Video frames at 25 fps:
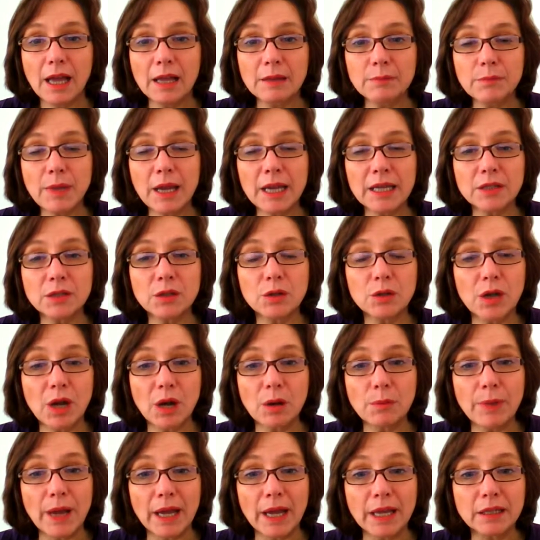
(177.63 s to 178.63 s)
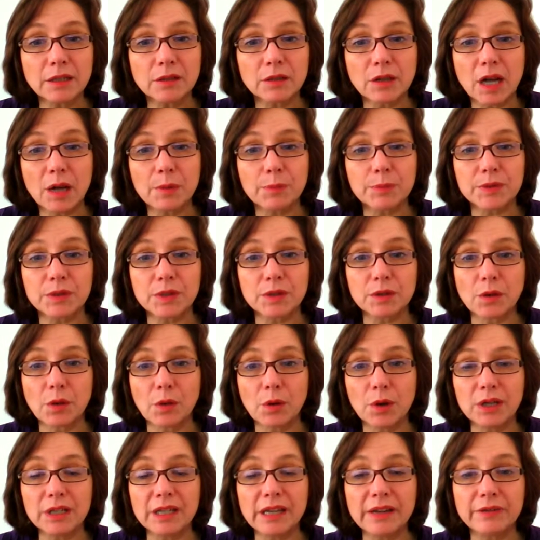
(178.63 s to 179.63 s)
and makes you go bankrupt
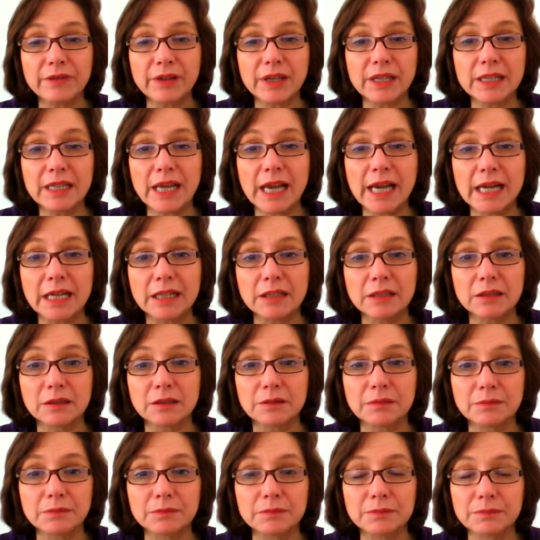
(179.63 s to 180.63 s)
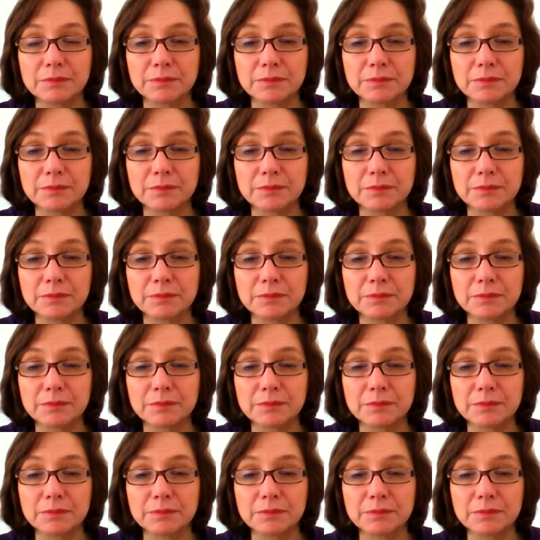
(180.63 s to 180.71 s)
or live in hell.